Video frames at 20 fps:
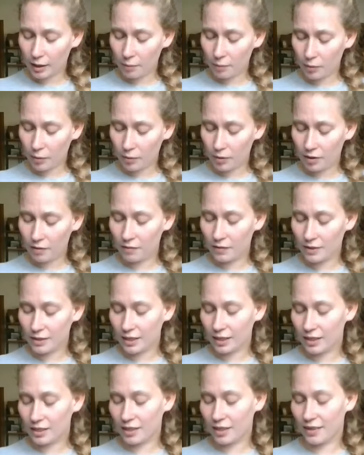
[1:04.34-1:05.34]
kept going to
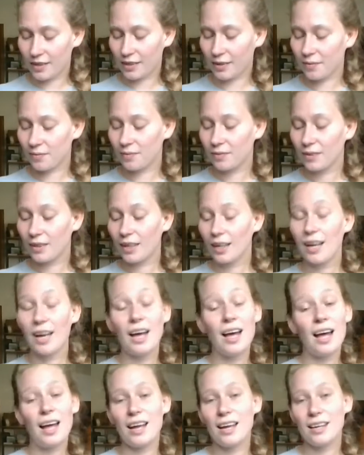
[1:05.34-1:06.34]
visit each other,
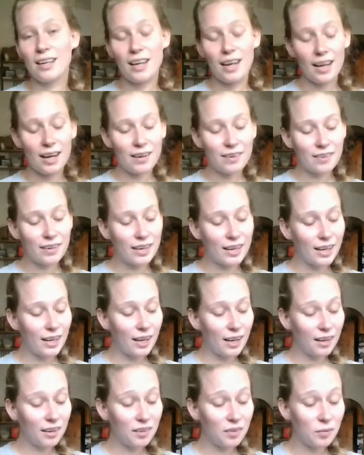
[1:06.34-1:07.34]
and Harry
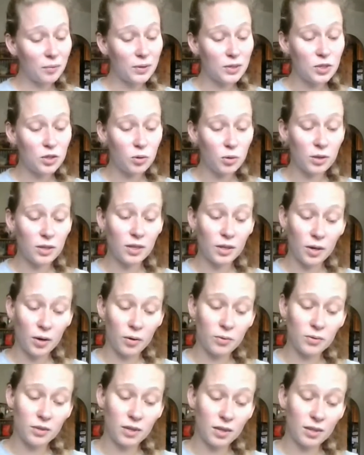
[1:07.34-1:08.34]
was sure
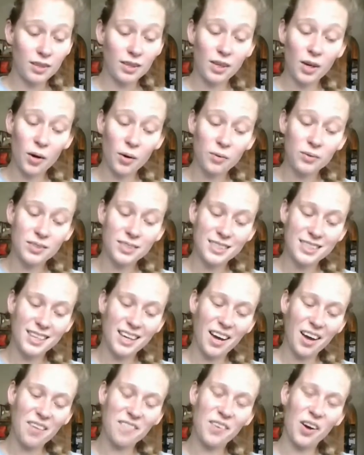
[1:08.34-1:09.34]
the coats
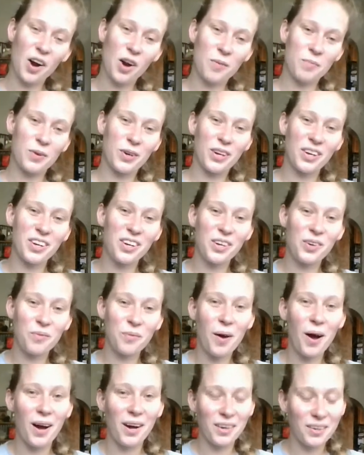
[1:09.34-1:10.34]
of armor
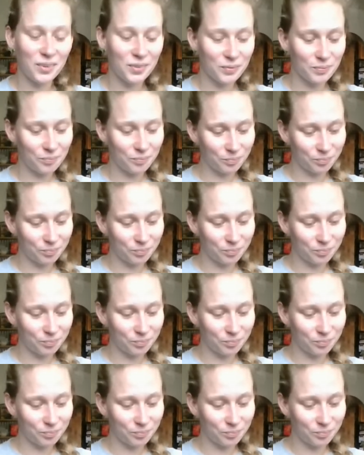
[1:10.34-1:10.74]
could walk.